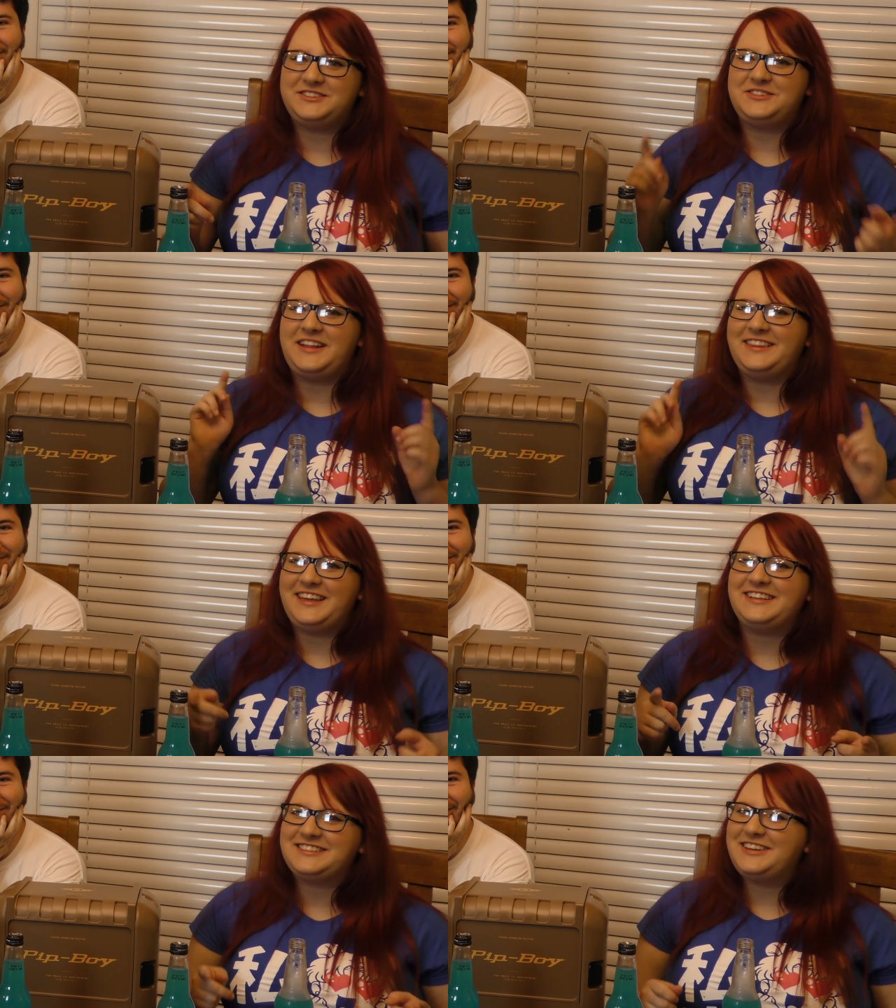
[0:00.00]
to try
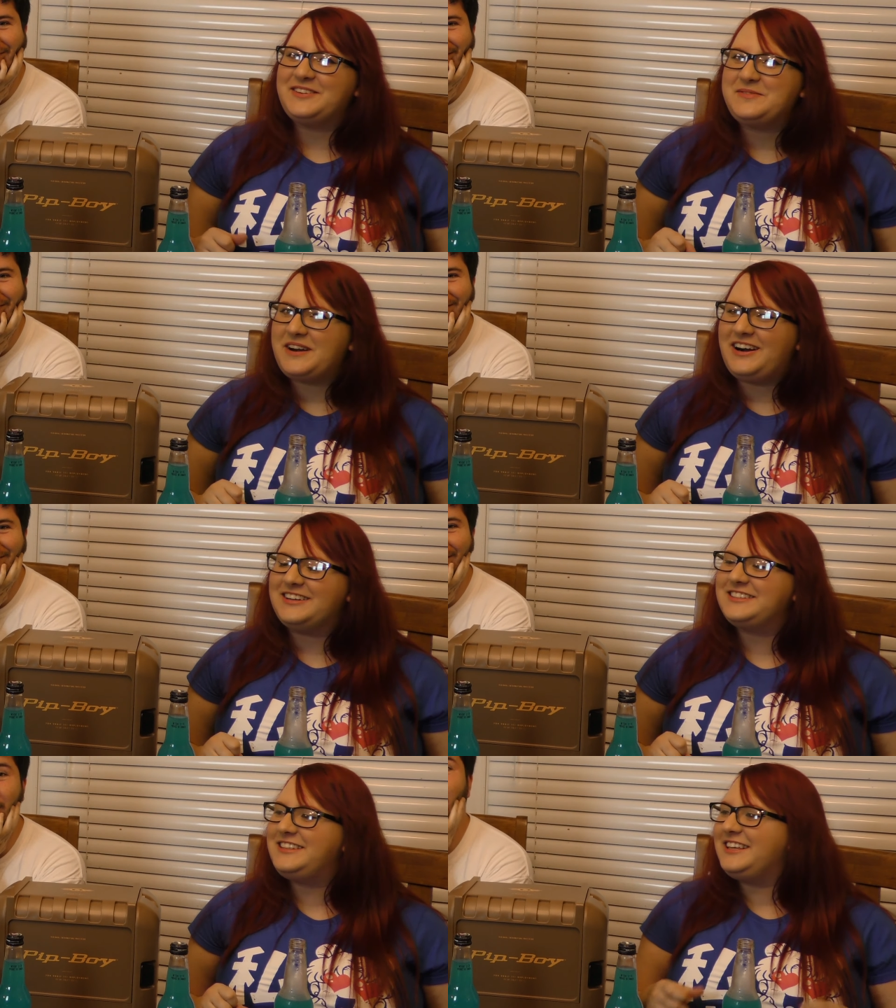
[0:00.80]
the Thanksgiving
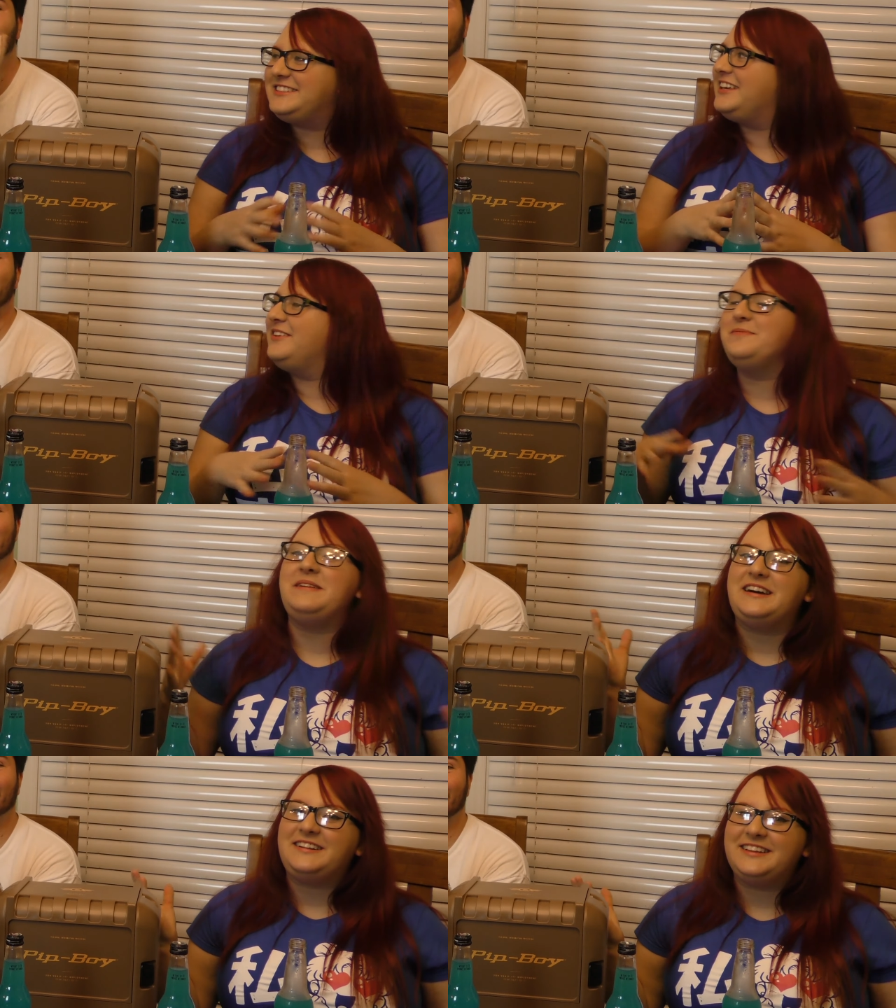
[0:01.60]
box, Thanksgiving
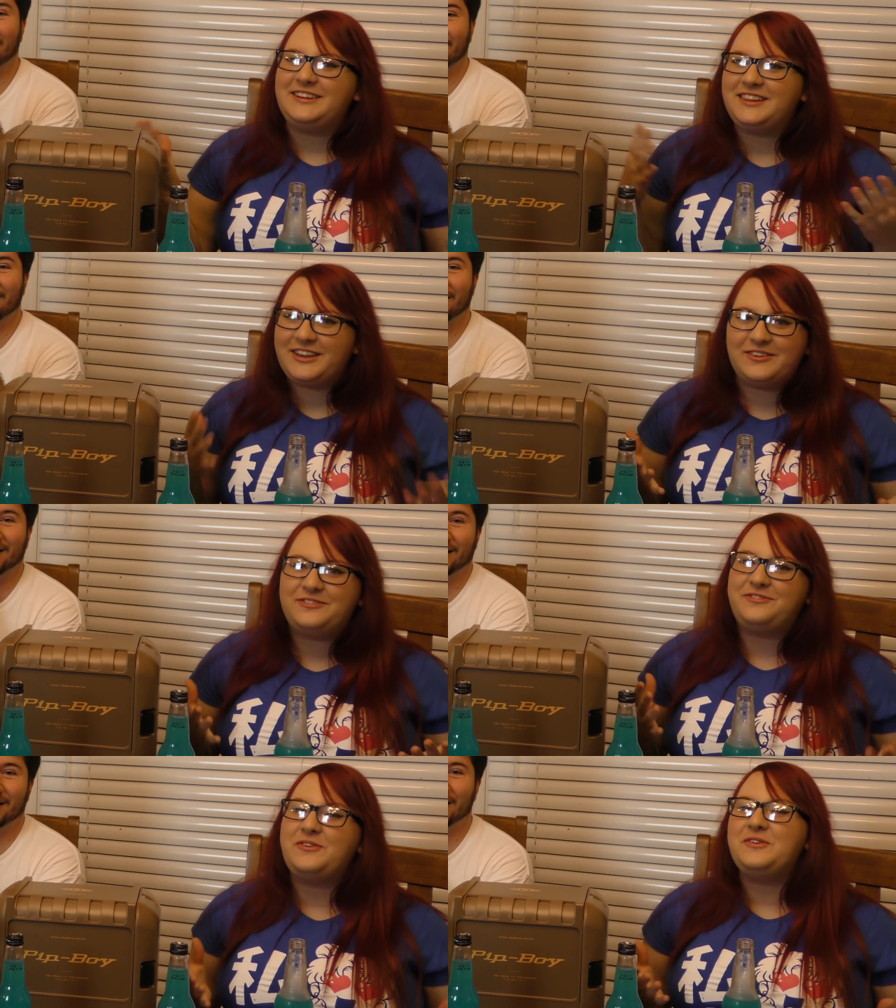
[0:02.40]
us, meal in
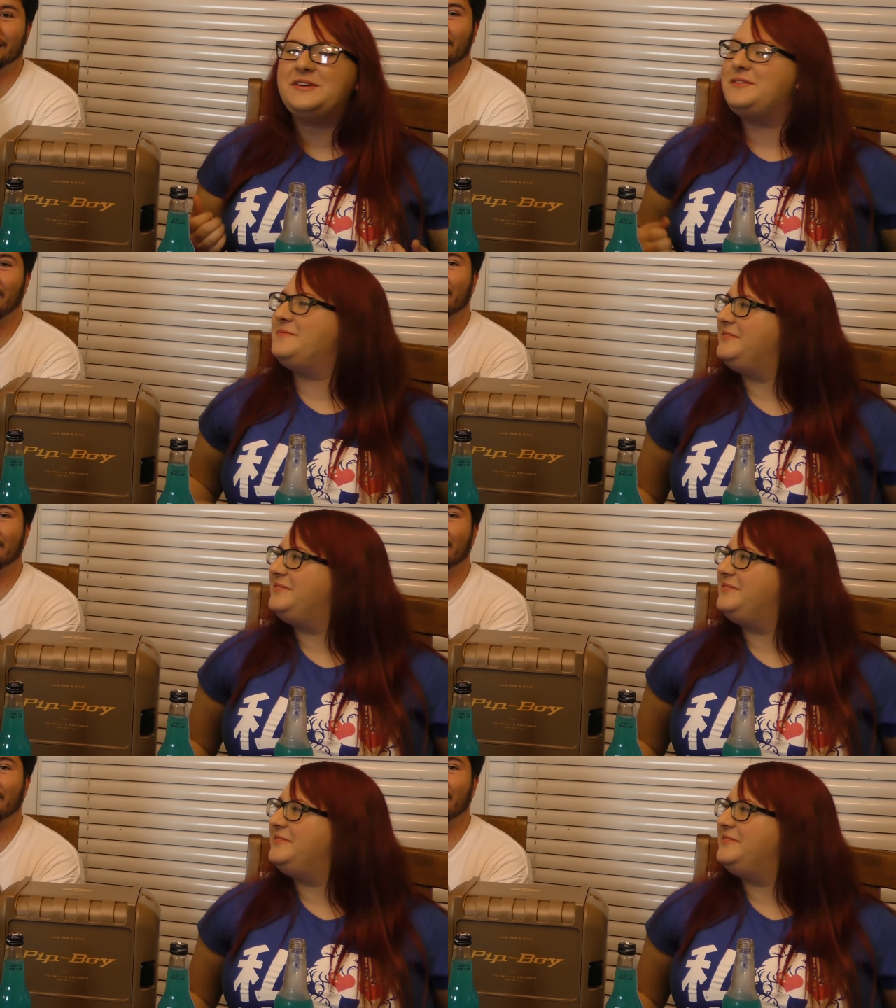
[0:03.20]
liquid form.